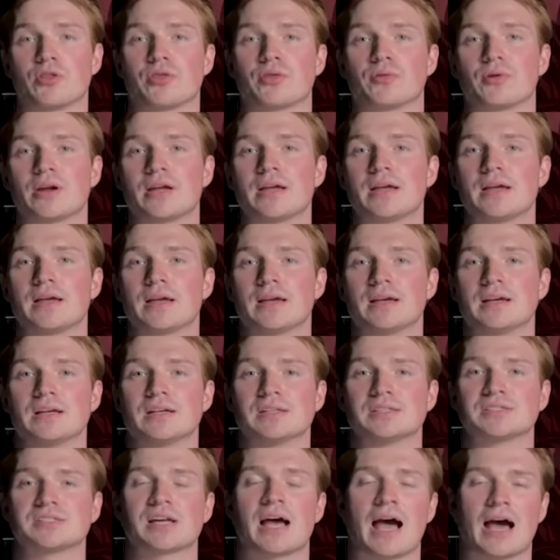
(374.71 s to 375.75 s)
3
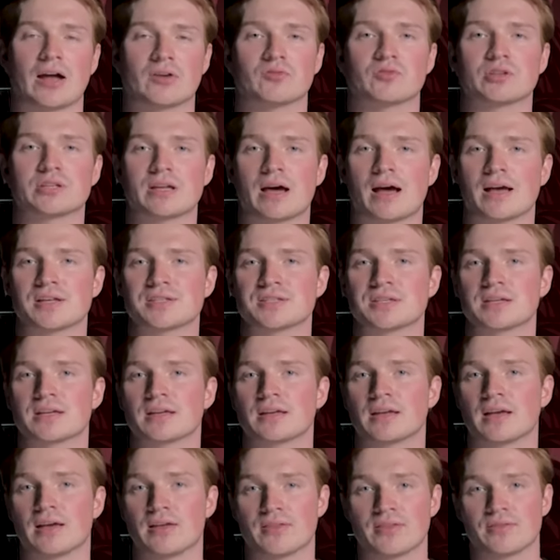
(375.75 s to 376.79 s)
is
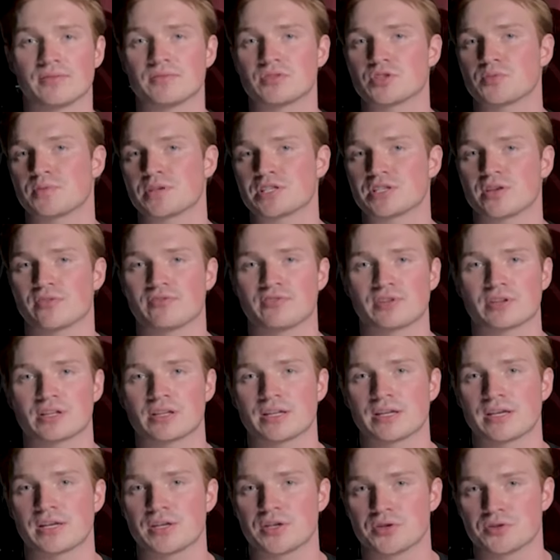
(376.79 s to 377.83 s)
advertising, and
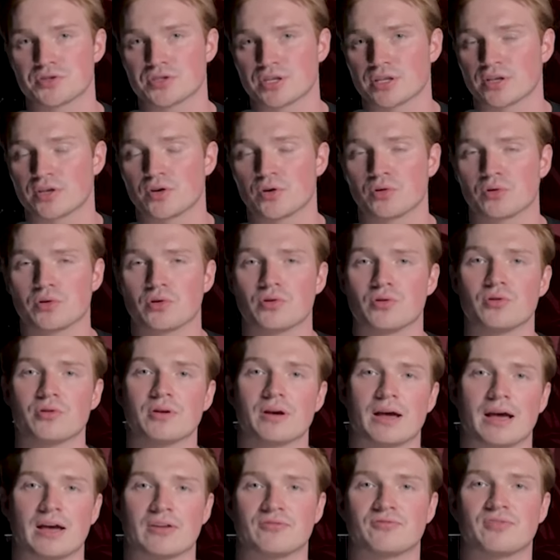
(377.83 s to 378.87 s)
specifically using Google
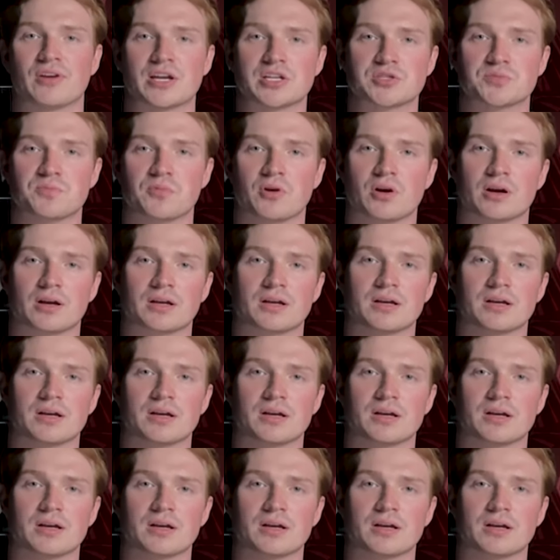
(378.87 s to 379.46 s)
and Facebook.